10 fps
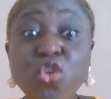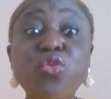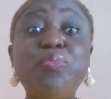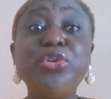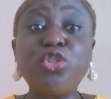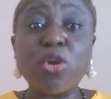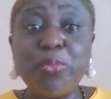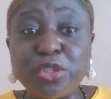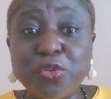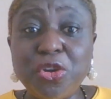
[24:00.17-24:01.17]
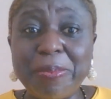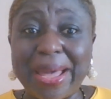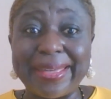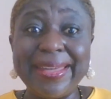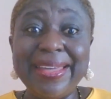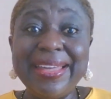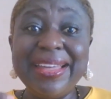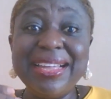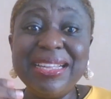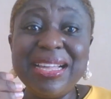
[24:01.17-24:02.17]
You build your portfolio by
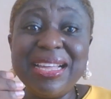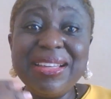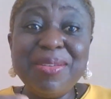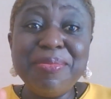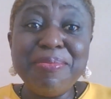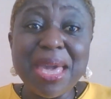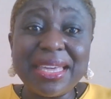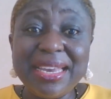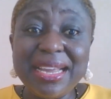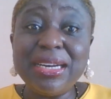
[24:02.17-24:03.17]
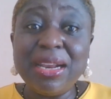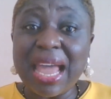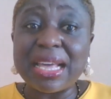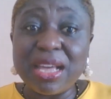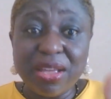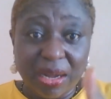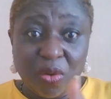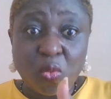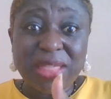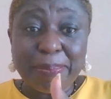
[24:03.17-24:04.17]
making like
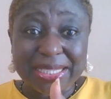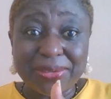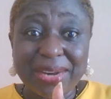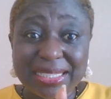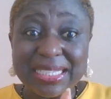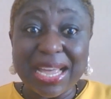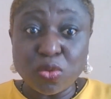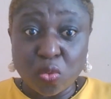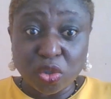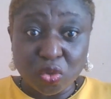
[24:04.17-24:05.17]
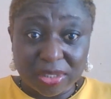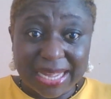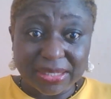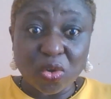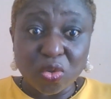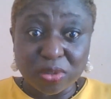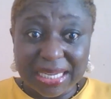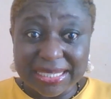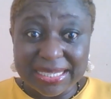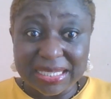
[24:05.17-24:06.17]
that particular thing that you want to start or you
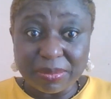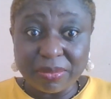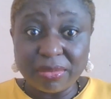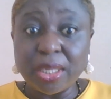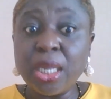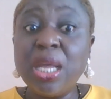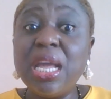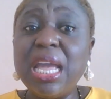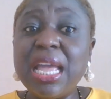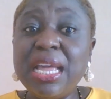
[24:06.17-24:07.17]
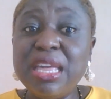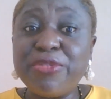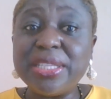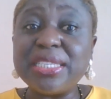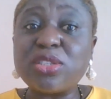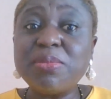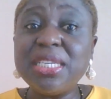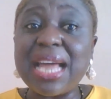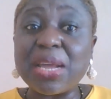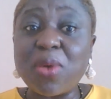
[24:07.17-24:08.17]
started. If it is
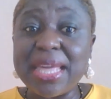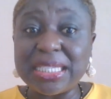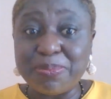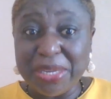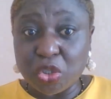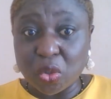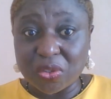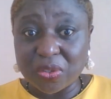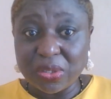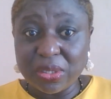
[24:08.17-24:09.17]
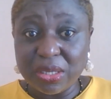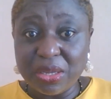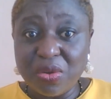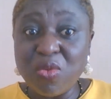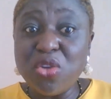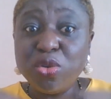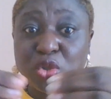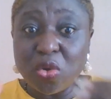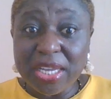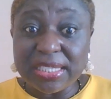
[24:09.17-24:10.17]
something that requires pictures, when you
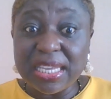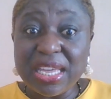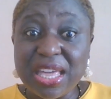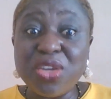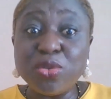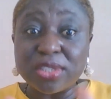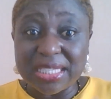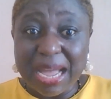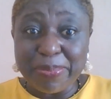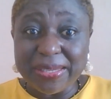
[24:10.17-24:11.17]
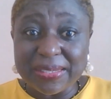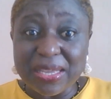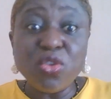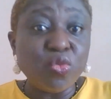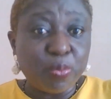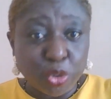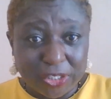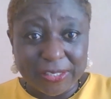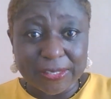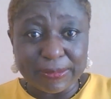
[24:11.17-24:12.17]
do it, you snap it, you post it.